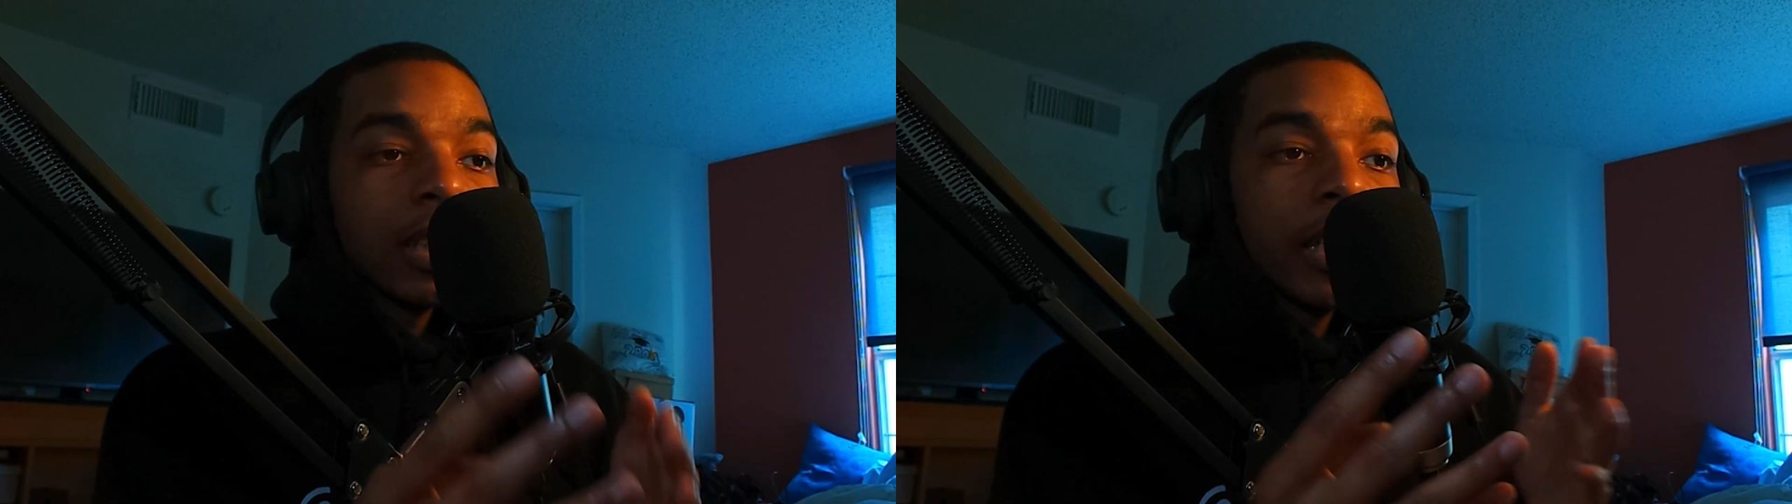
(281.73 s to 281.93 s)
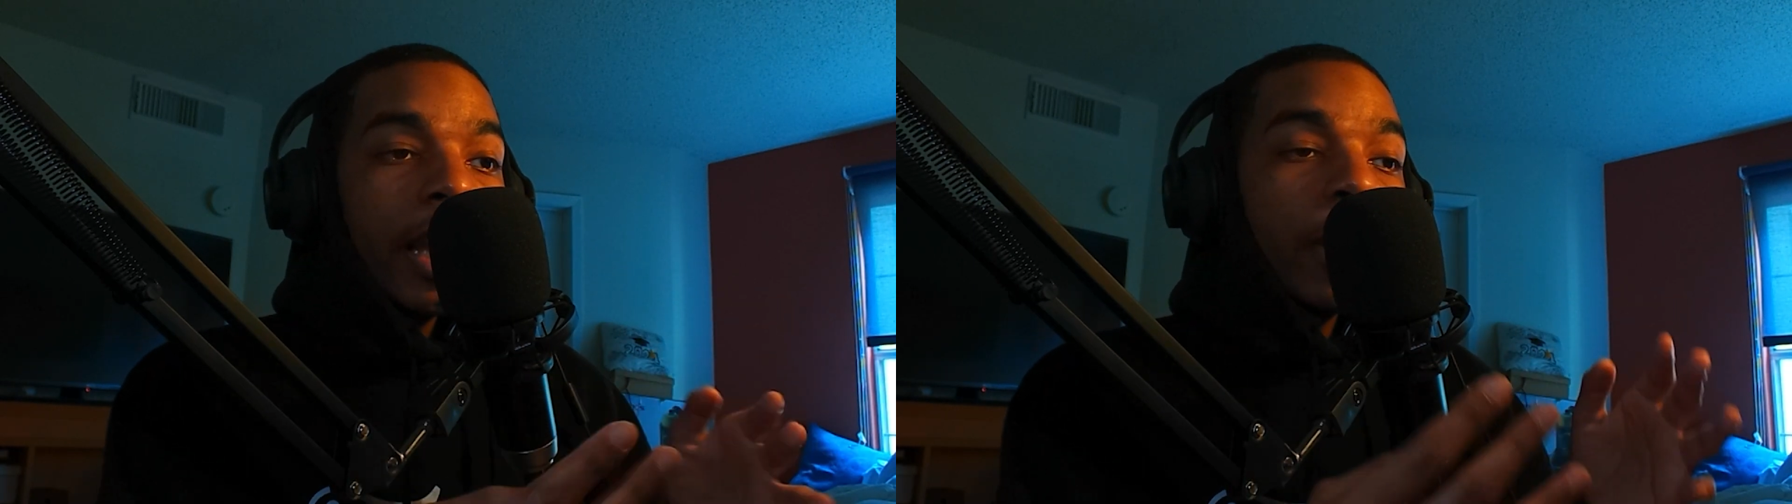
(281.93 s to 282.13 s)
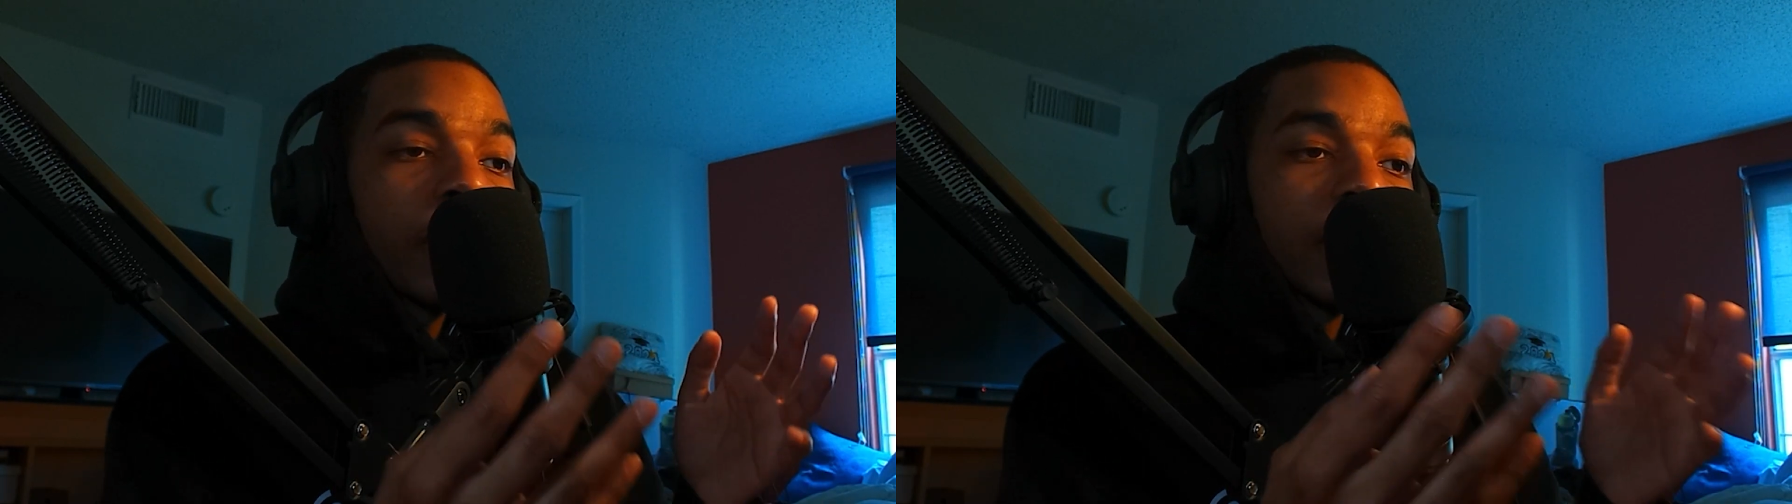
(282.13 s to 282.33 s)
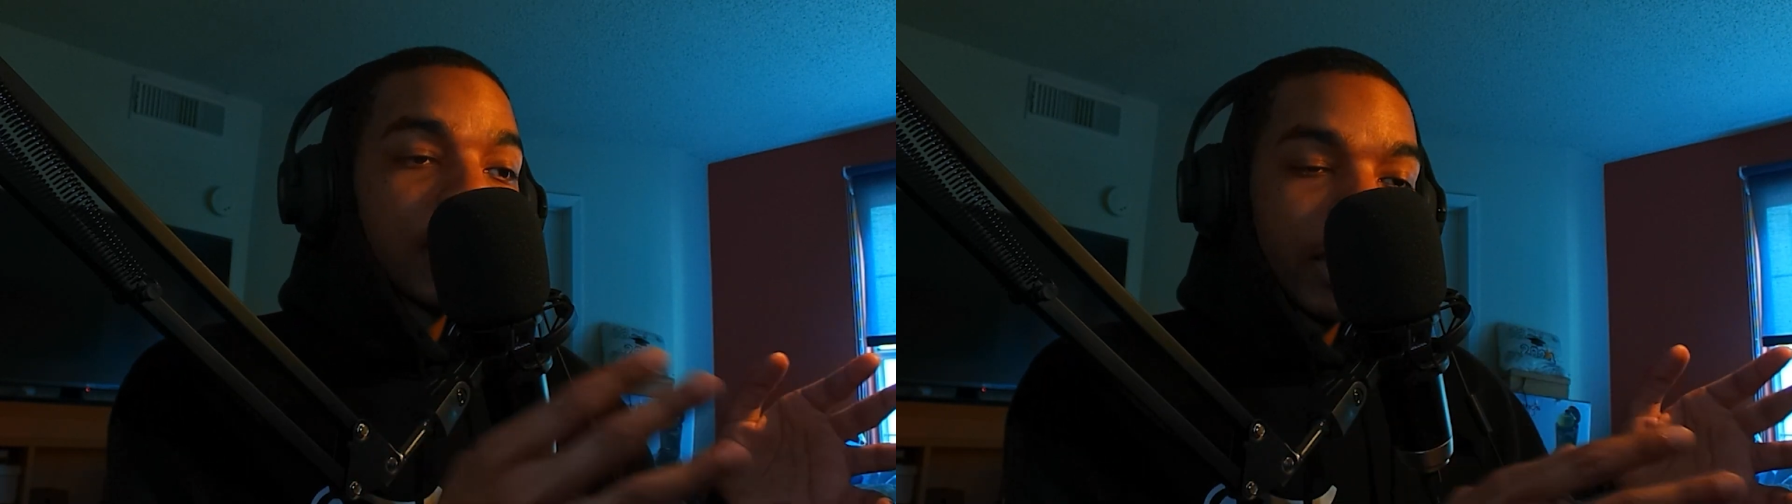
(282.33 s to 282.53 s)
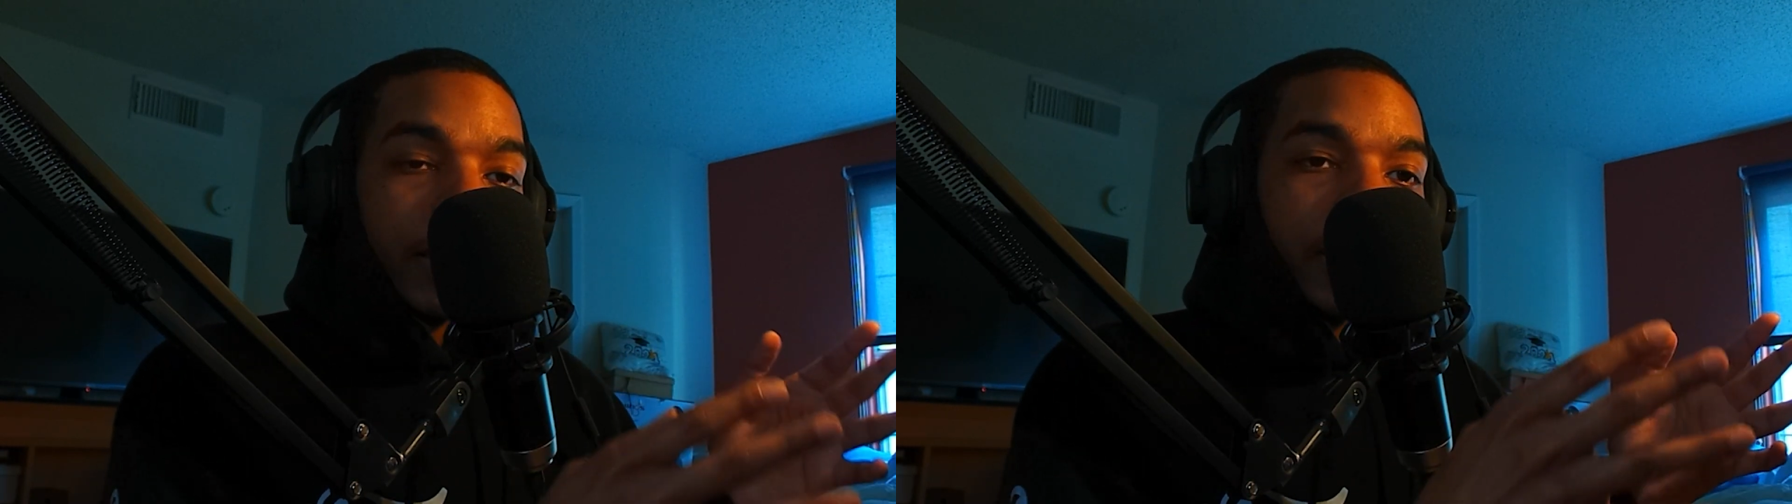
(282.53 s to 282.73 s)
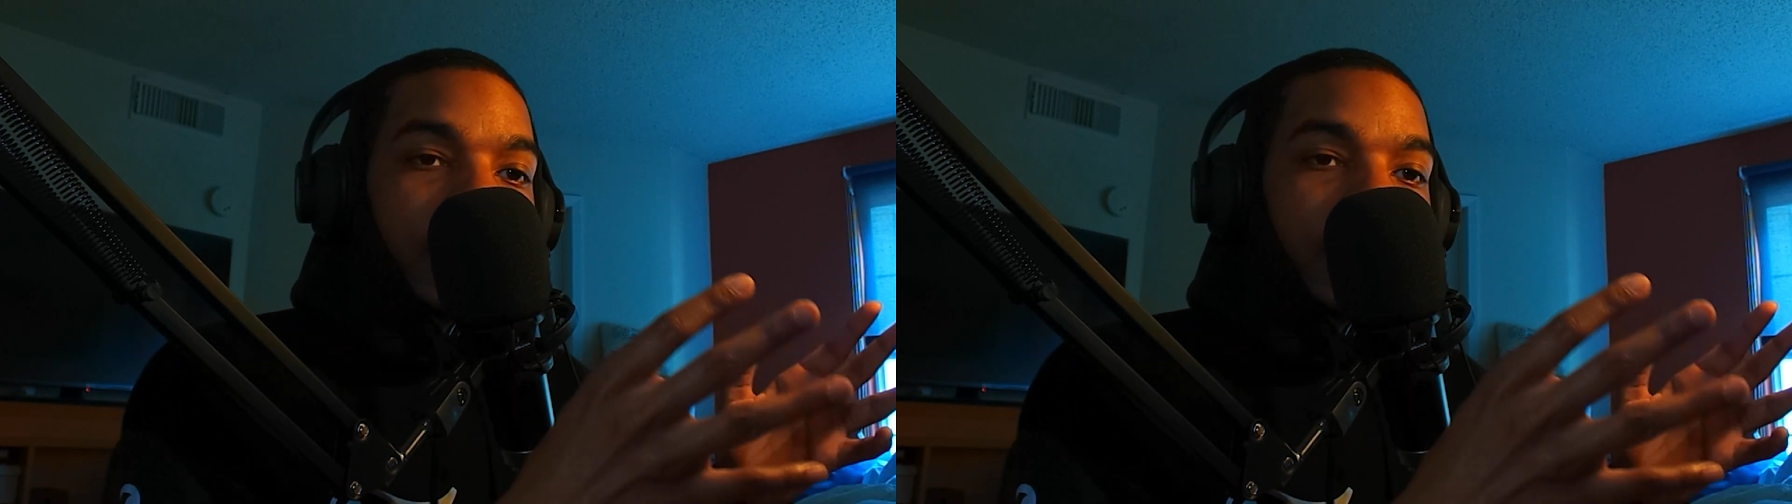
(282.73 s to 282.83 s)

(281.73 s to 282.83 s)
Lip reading: Harry is in a